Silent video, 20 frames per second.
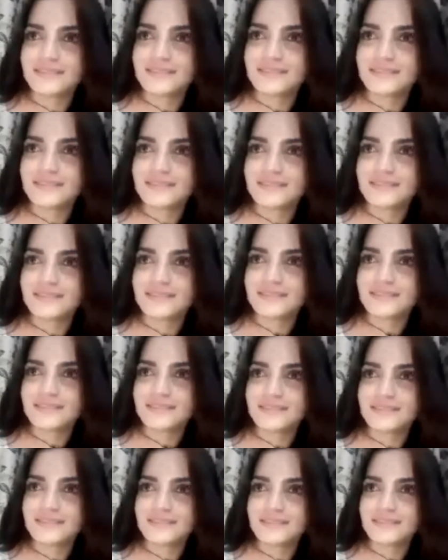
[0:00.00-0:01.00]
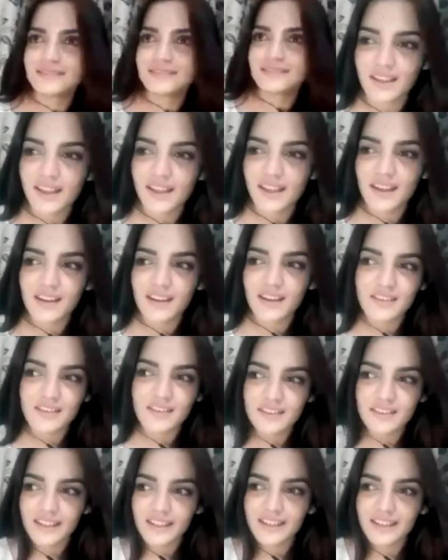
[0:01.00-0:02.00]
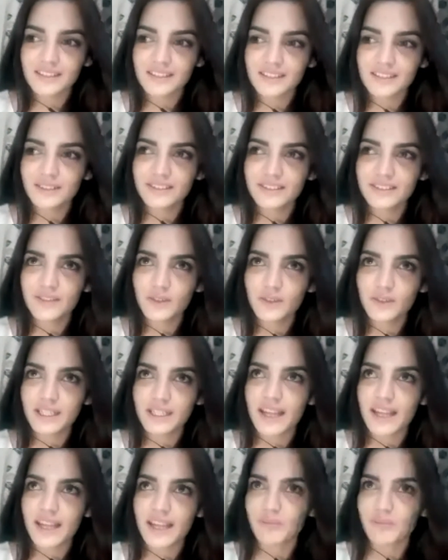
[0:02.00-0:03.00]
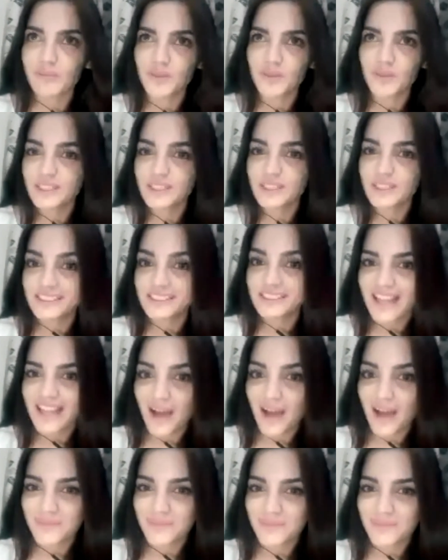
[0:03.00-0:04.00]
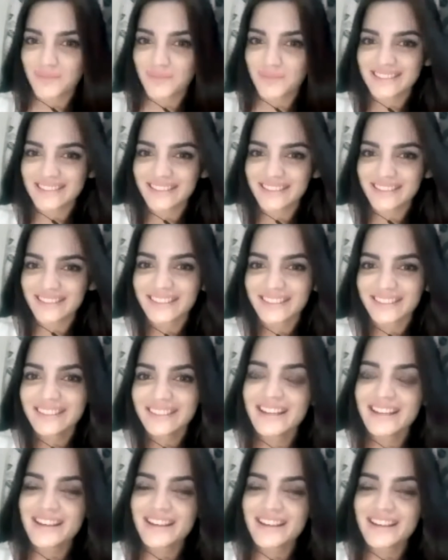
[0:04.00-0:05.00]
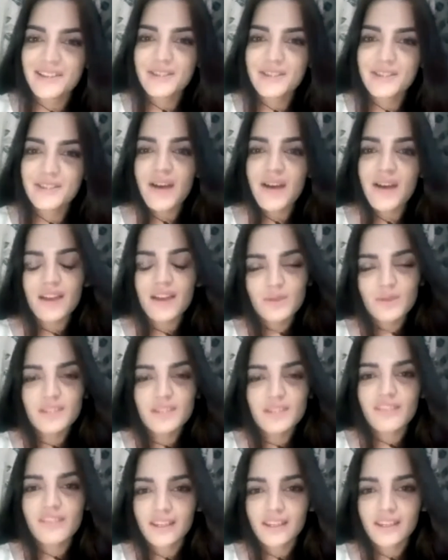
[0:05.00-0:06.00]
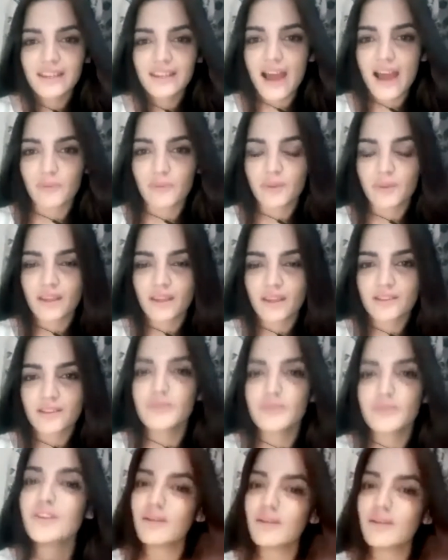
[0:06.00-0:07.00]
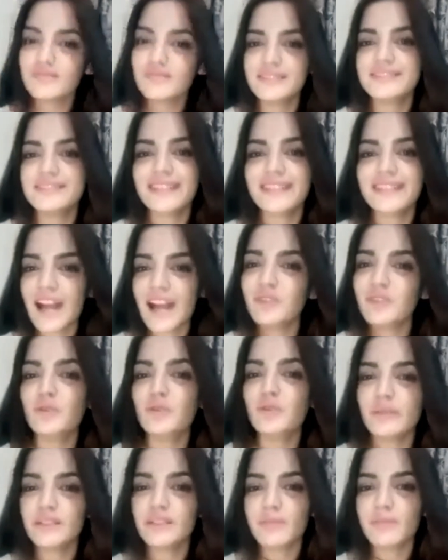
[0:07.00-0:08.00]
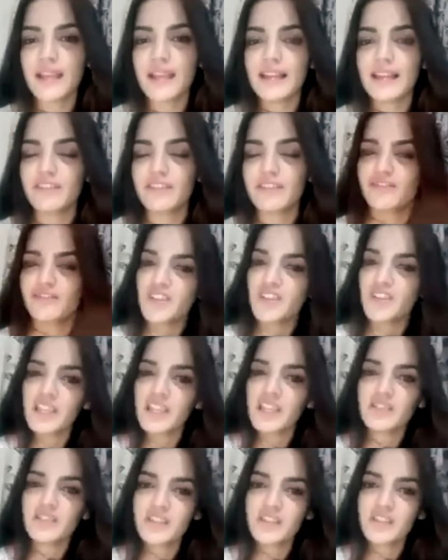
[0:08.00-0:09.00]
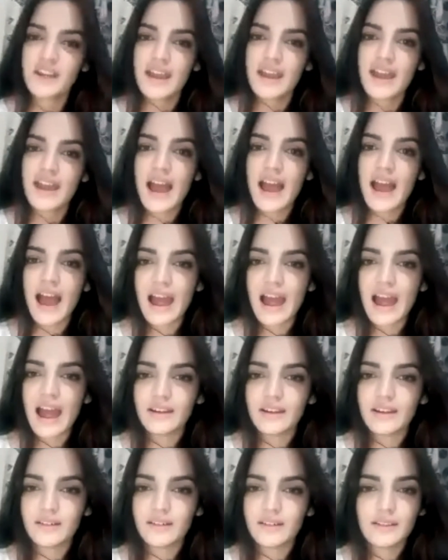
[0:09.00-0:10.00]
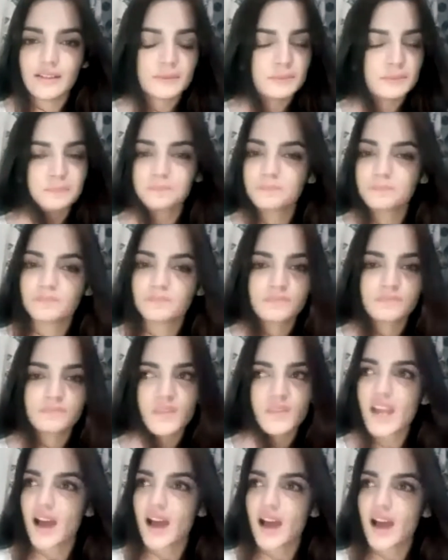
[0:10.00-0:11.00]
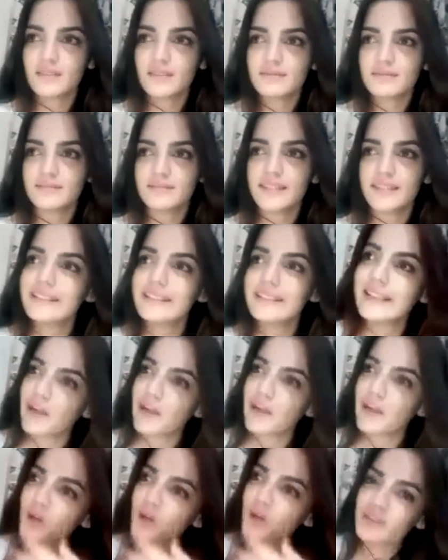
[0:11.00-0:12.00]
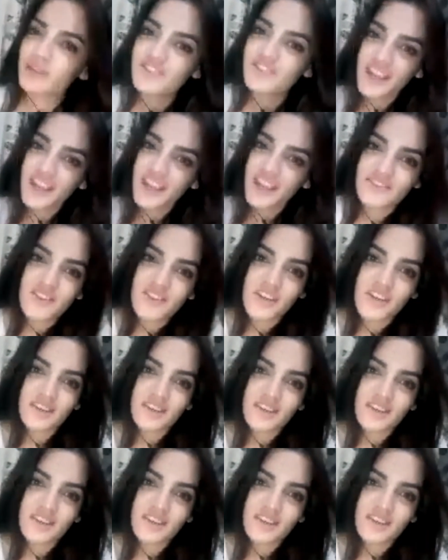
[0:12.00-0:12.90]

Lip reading: good attention from everybody, and I was like, oh, what just happened? So I was very happy. So from that moment my life changed, and yeah, then it kept on changing.